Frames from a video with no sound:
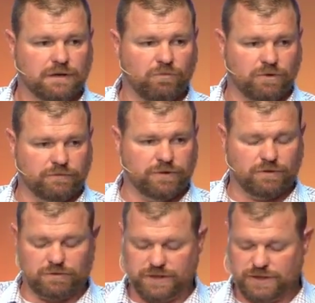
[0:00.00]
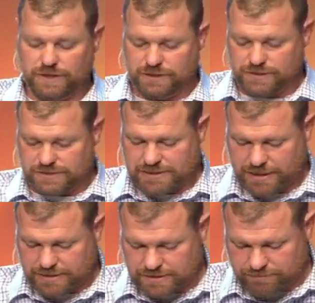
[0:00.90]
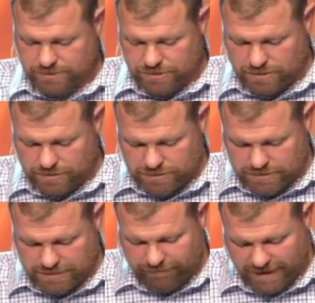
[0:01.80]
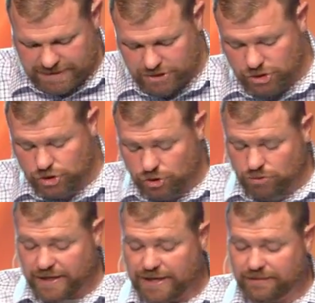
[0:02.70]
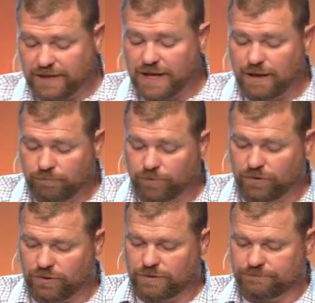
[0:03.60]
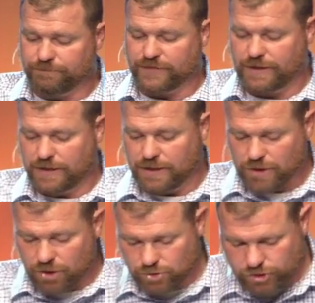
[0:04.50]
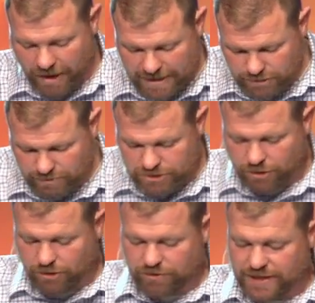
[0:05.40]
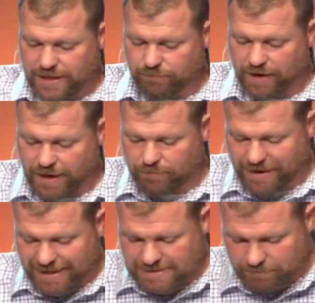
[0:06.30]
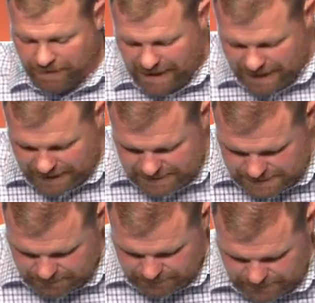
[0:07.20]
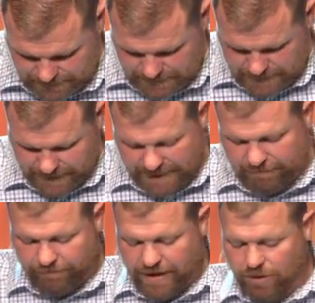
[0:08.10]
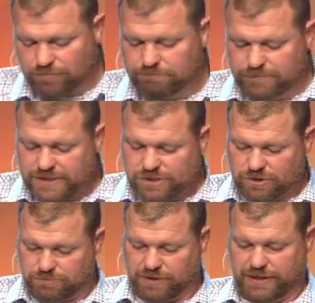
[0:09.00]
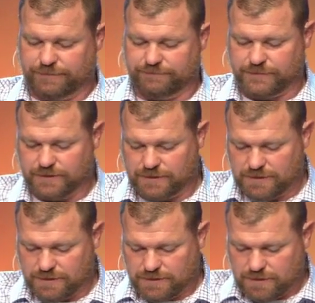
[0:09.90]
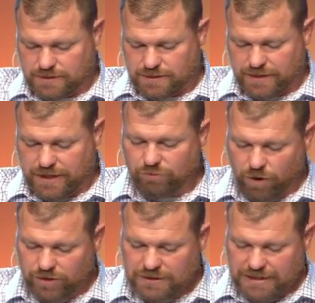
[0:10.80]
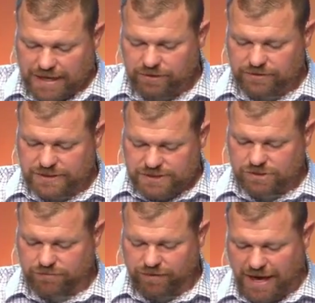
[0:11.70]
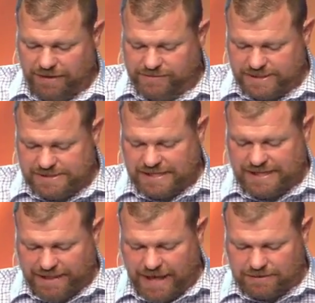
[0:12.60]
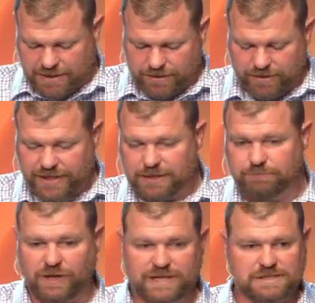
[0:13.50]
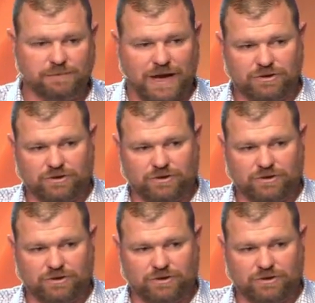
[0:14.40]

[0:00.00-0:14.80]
one of the early saints of the church. In fact, it's Julian the emperor who tried to return the empire back to paganism, and he failed miserably. And he wrote a letter that survived this, and in that letter he complains about